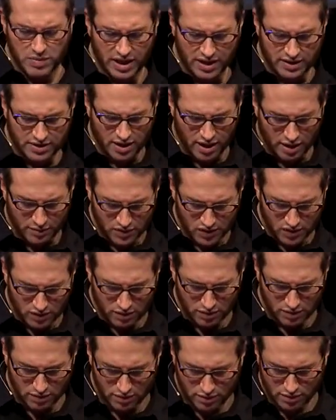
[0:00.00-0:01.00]
me at times.
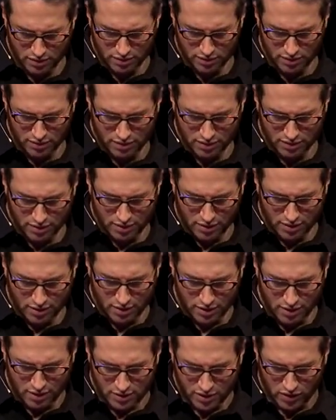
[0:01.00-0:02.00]

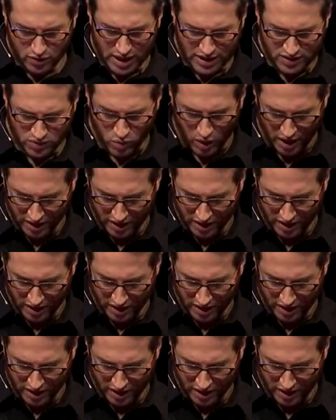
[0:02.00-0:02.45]
So guess